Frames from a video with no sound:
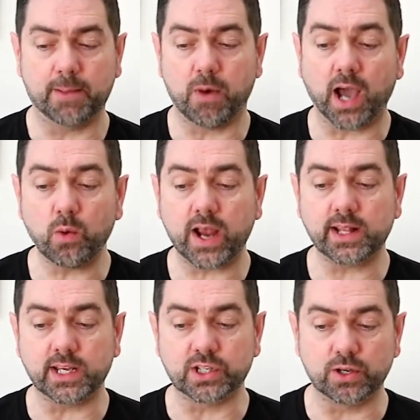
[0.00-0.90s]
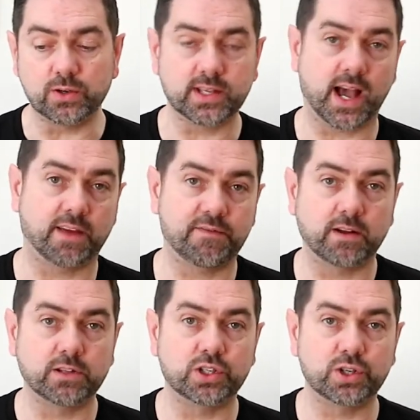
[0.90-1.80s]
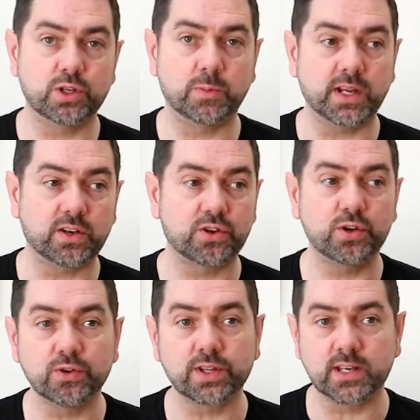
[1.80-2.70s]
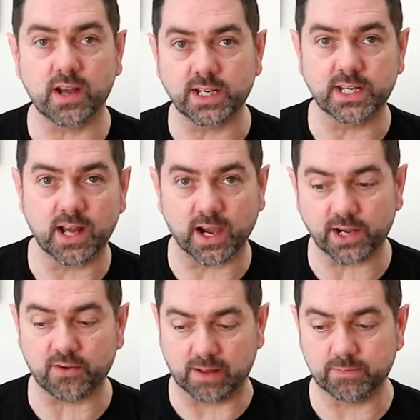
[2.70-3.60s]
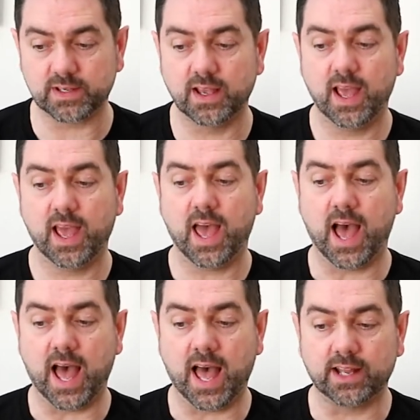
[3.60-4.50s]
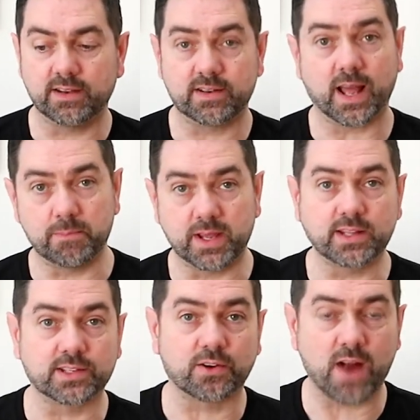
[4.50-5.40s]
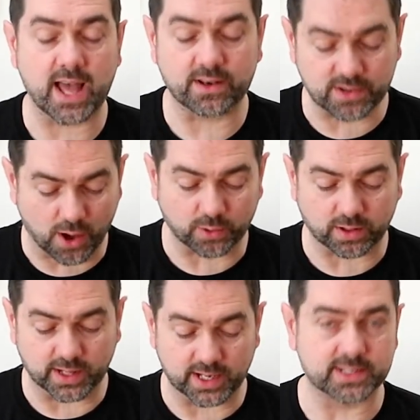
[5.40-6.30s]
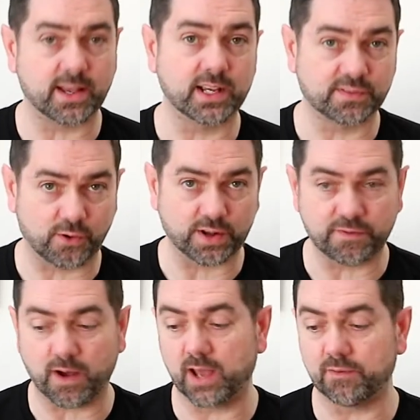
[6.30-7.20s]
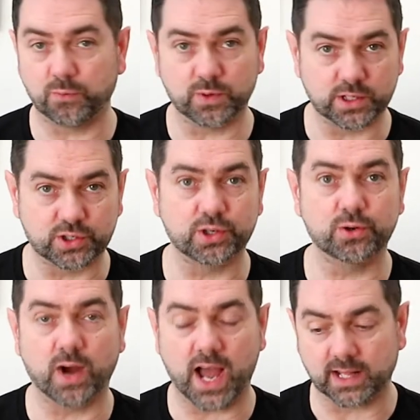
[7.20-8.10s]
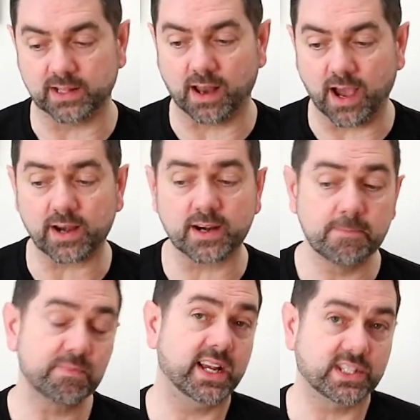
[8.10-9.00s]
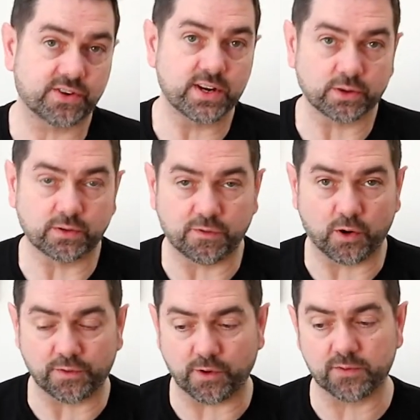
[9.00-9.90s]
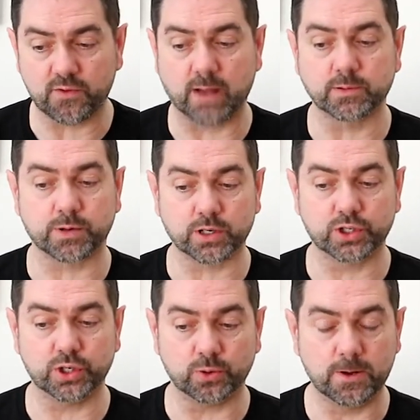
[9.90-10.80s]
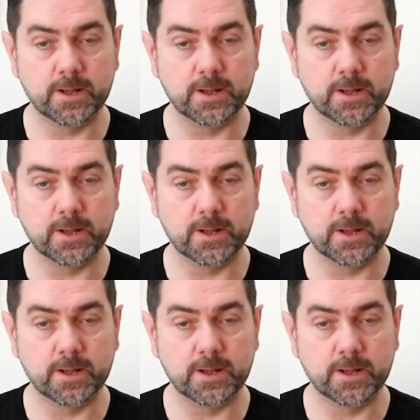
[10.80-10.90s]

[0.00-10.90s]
I weighed these shoes and I found the shoe to be 299 grams, and that means the gram total in a size 45 with the shoe and the liner is 345 grams per shoe.